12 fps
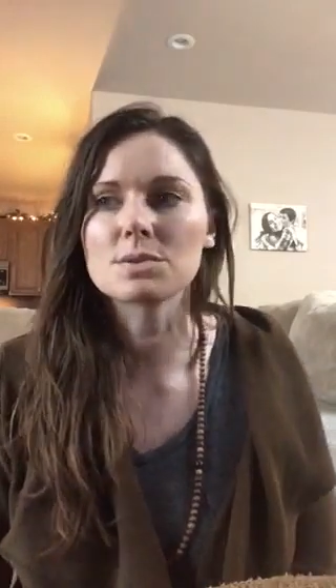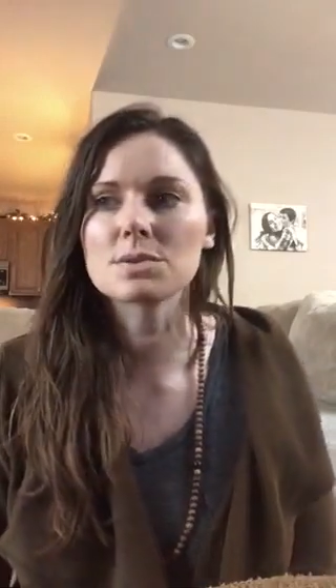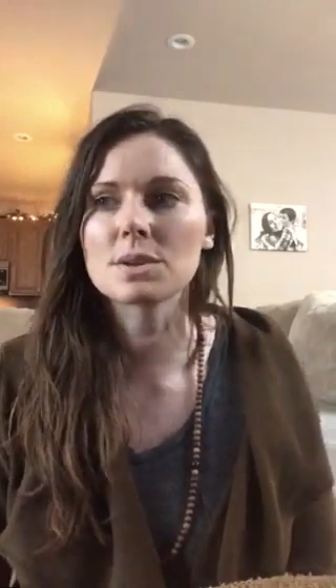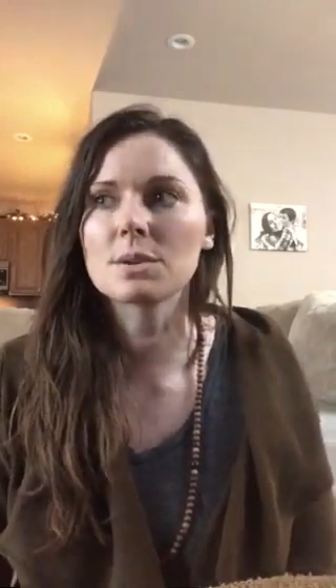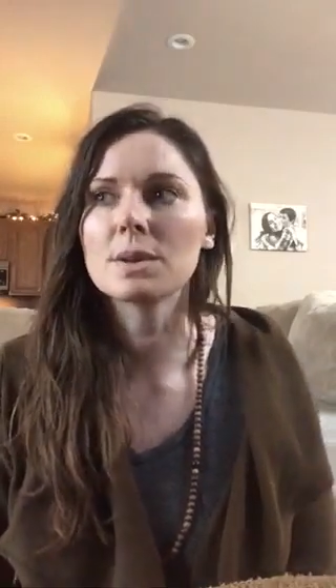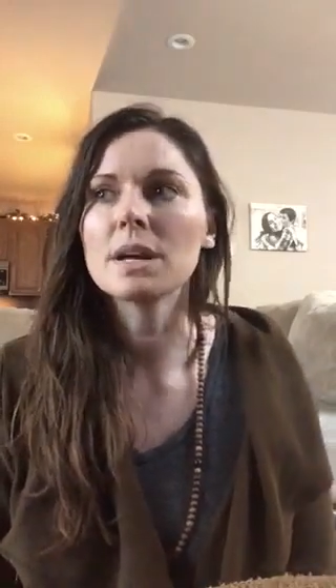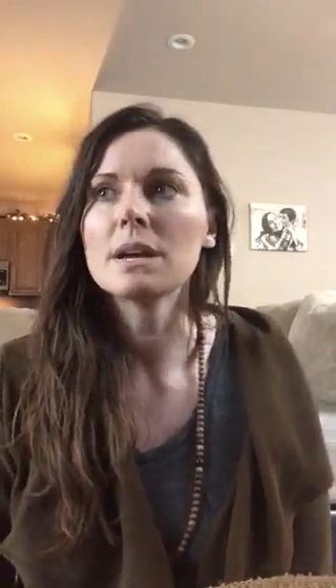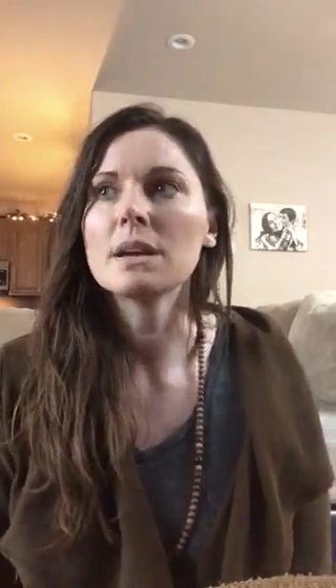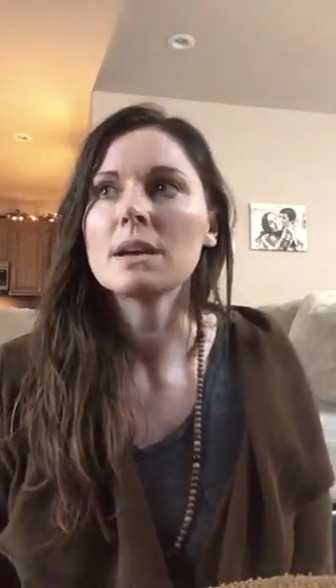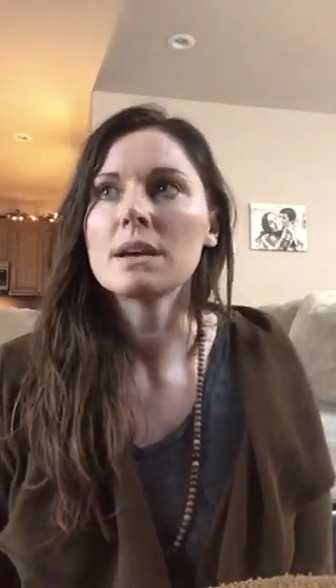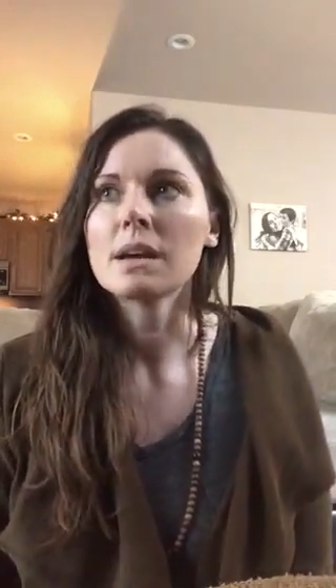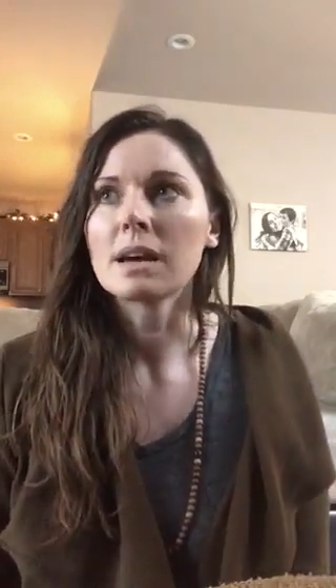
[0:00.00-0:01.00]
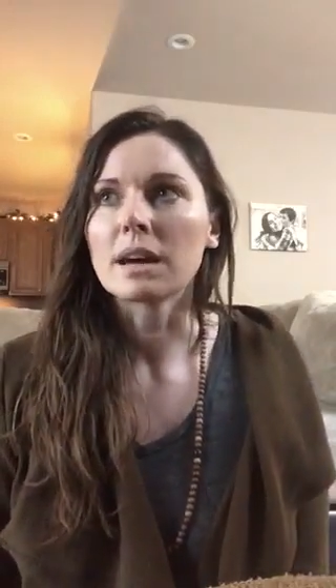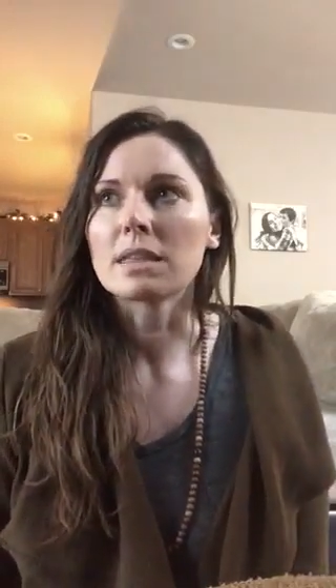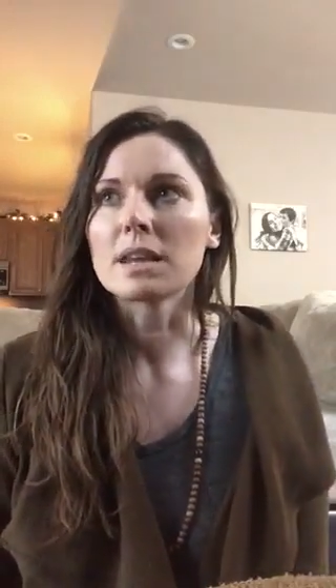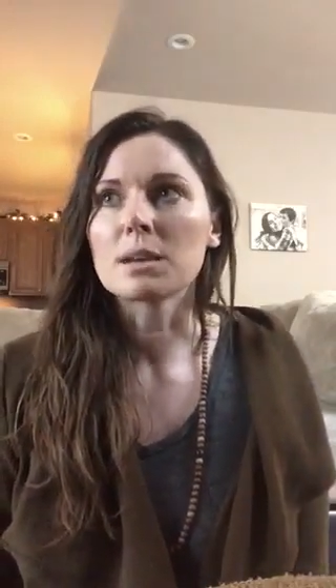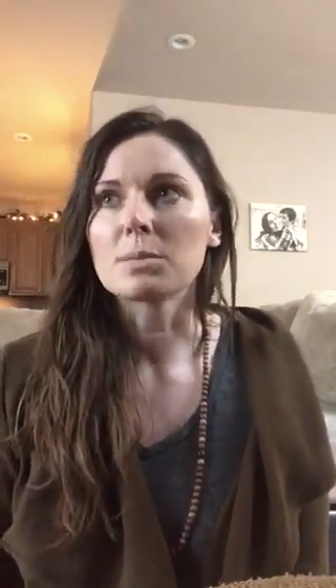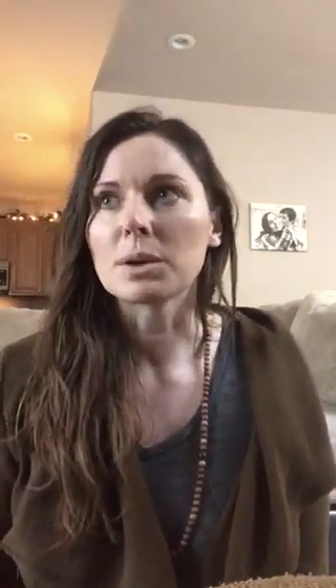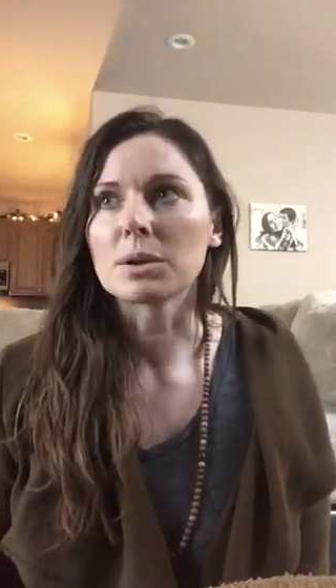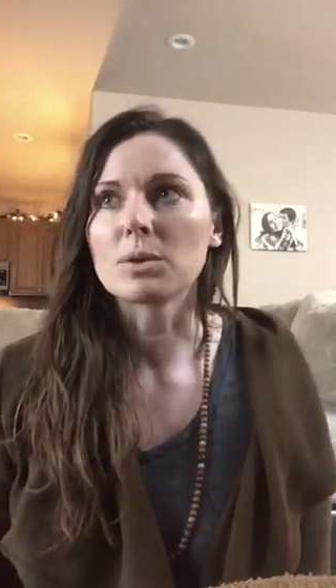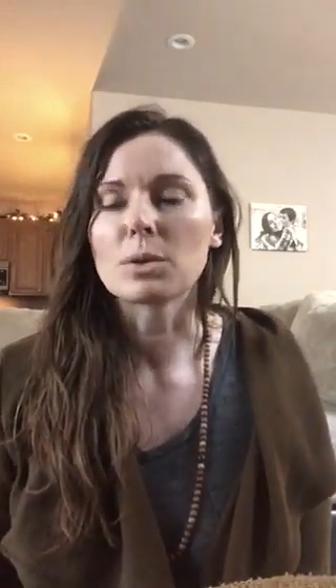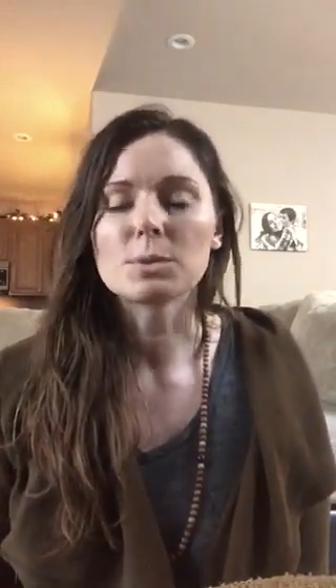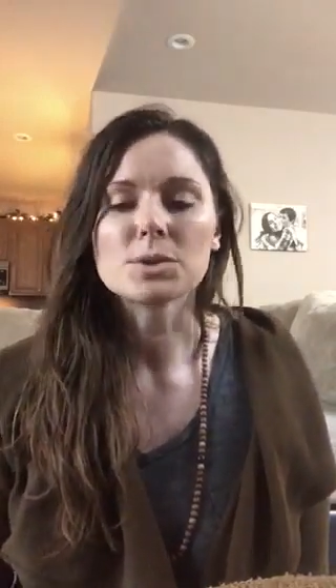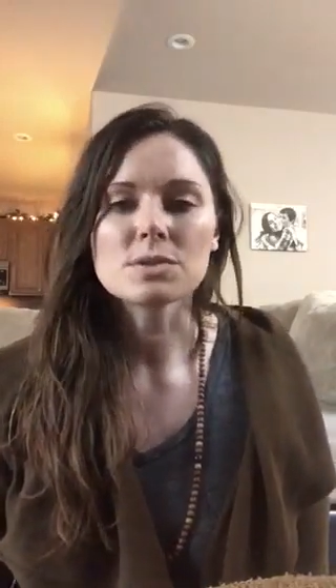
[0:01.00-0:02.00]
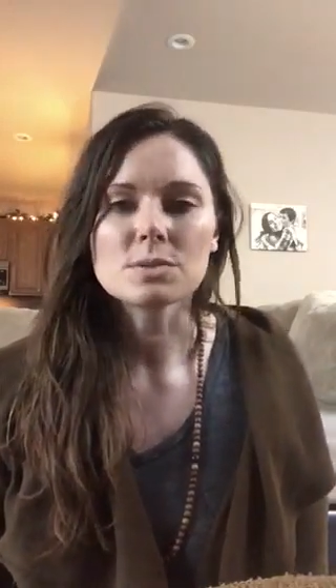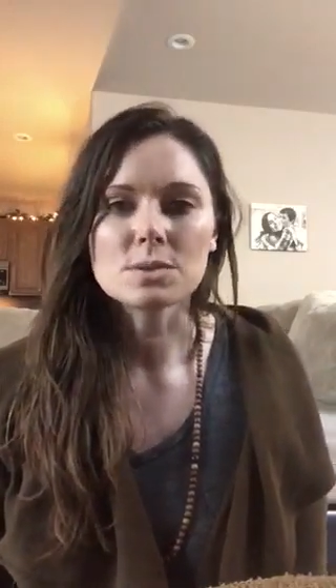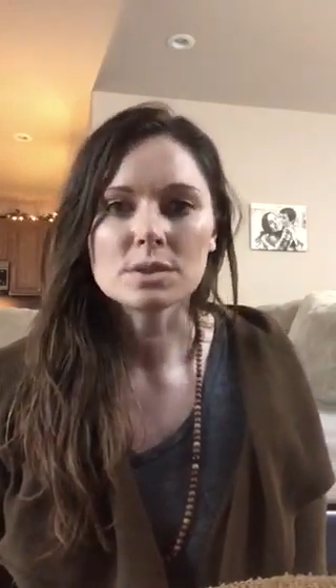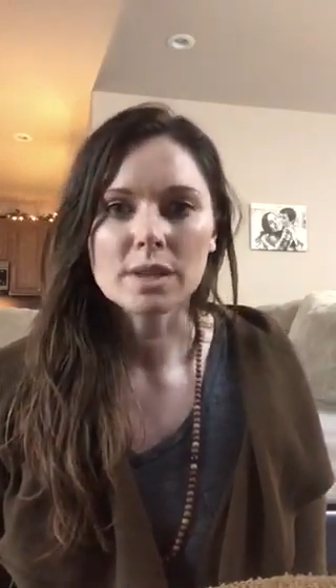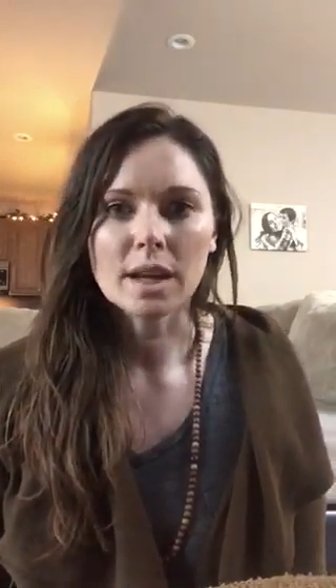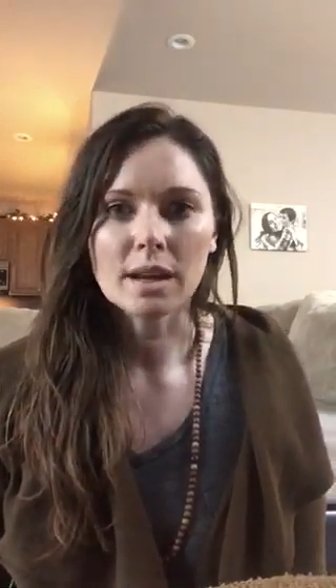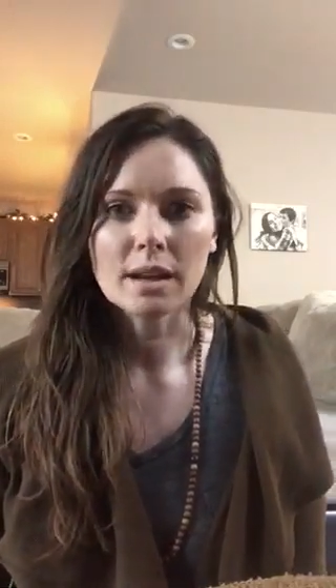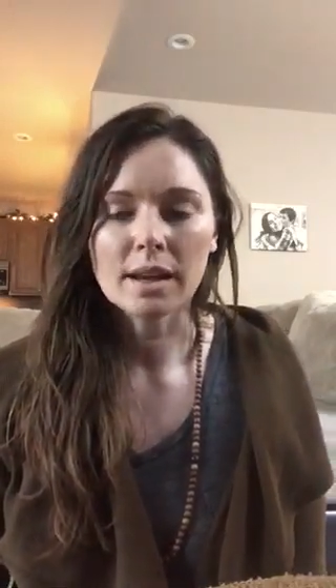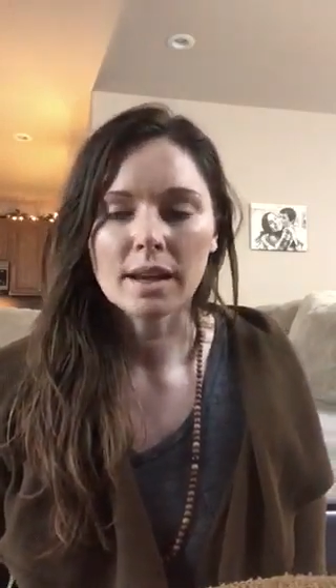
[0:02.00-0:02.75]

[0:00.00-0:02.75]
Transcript: So I think about a normal school day